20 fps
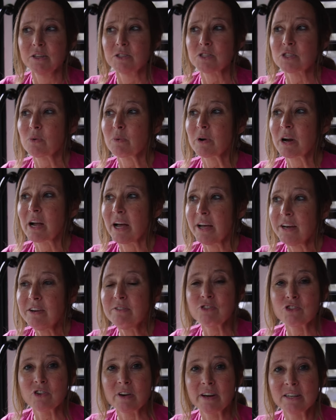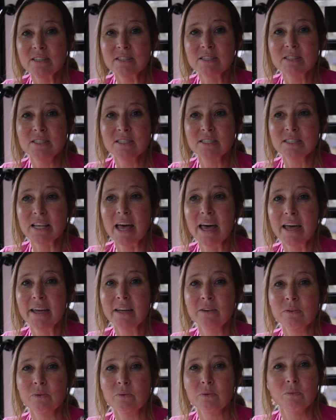So we're kind of trying to
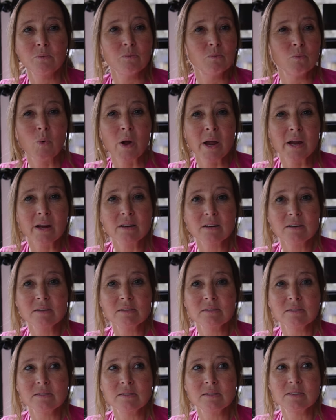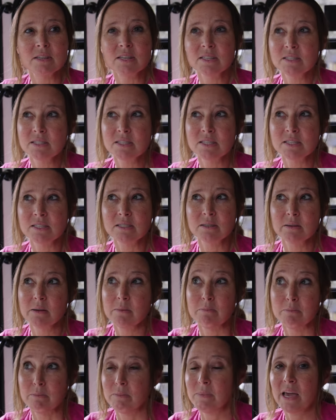decide, where is this
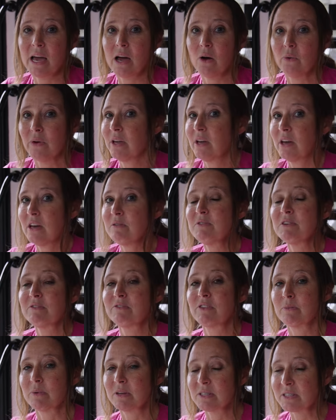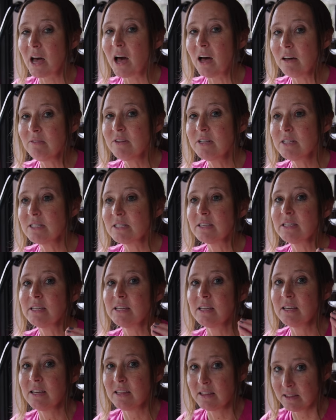meowing coming from? Because
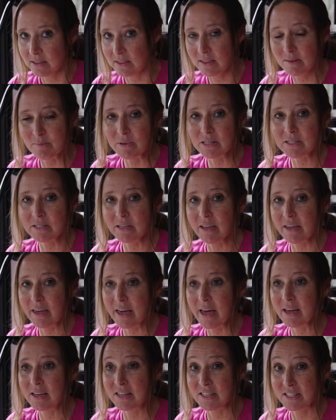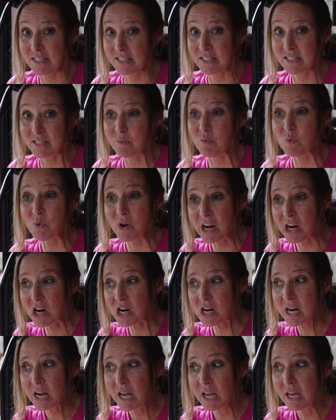obviously the missing cat is
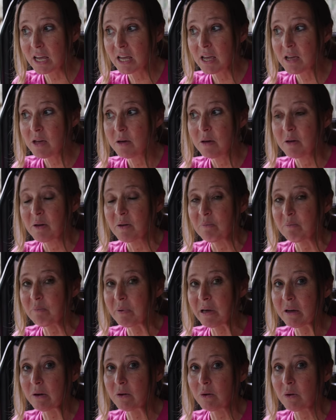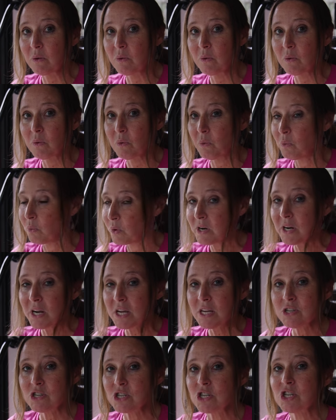somewhere, but we're
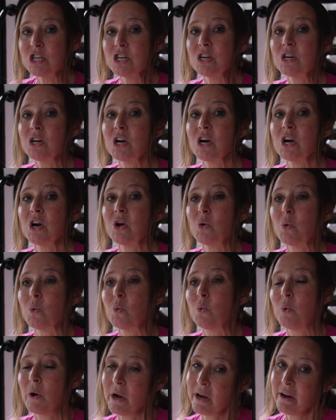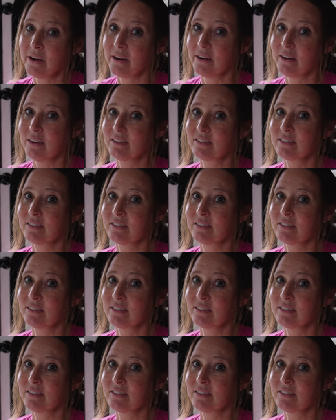not sure where.